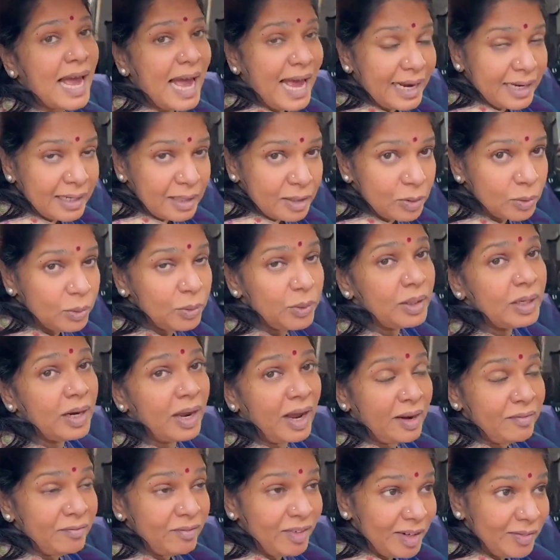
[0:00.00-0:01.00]
And to
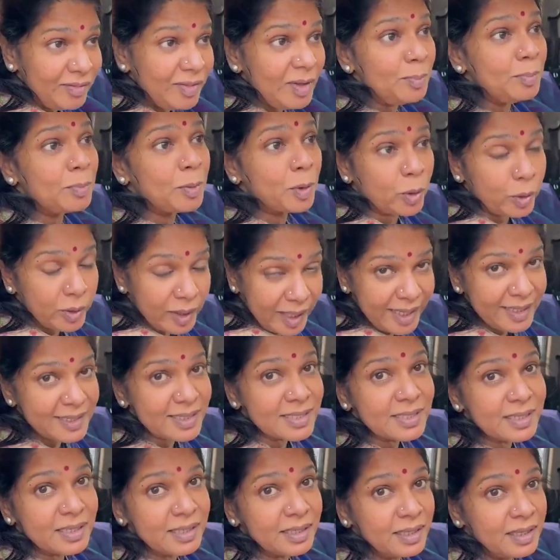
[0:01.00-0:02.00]
and when we
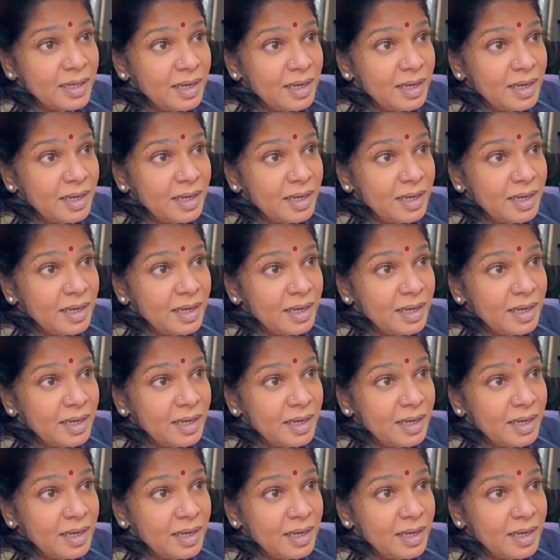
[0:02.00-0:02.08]
protest,